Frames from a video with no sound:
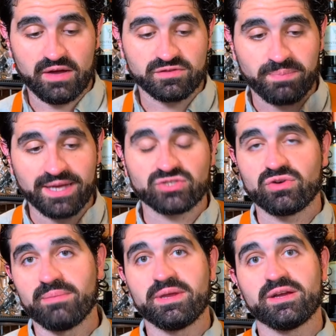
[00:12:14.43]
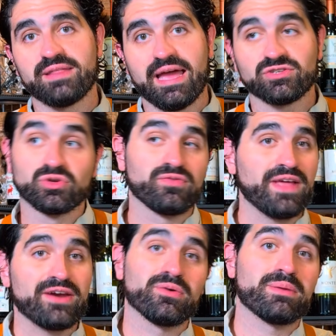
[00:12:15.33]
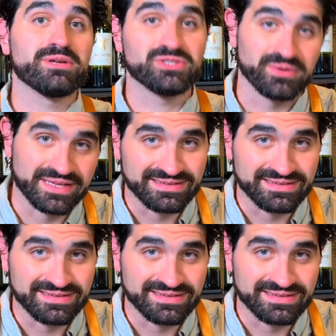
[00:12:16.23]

of spiced rum here that truthfully, I don't know what I'm going to do with